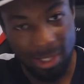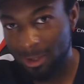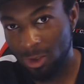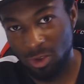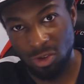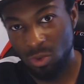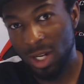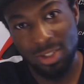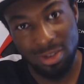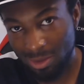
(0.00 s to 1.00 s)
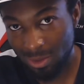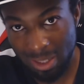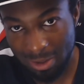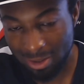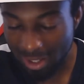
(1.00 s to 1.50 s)
just do that,
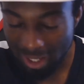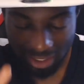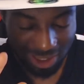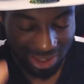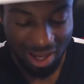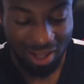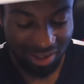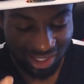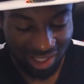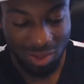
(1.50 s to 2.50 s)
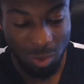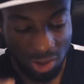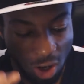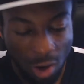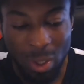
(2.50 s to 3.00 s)
because I cannot deal with an
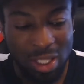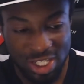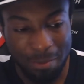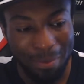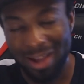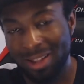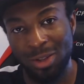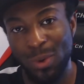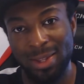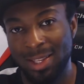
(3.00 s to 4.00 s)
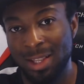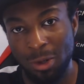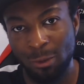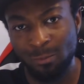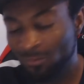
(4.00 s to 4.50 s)
RNG parallel quest
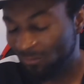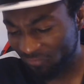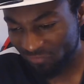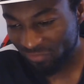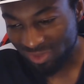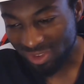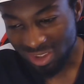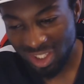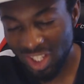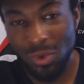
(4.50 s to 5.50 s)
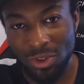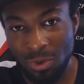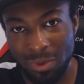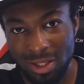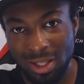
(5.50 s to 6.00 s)
anymore. It was
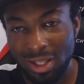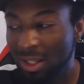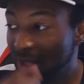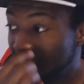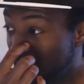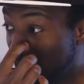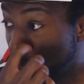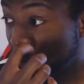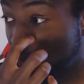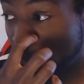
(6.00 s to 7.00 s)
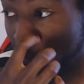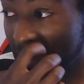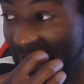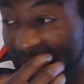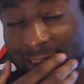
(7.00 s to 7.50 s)
stupid. And there were so
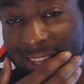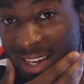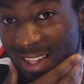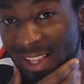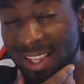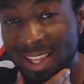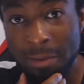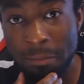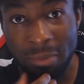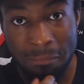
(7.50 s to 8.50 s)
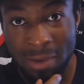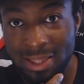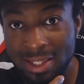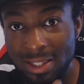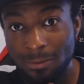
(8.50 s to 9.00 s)
many ideas that they
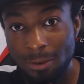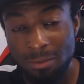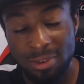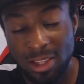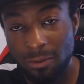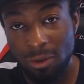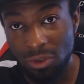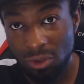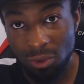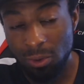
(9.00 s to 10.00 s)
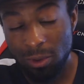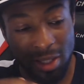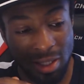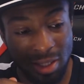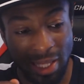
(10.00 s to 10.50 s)
implemented from Xenoverse 2
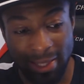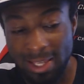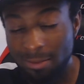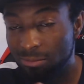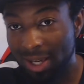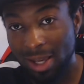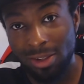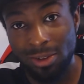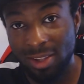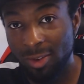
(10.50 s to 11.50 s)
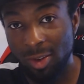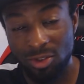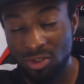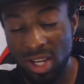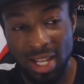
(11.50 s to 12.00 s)
that they can bring onto Xenoverse
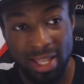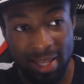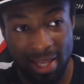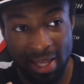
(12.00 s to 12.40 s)
3, like the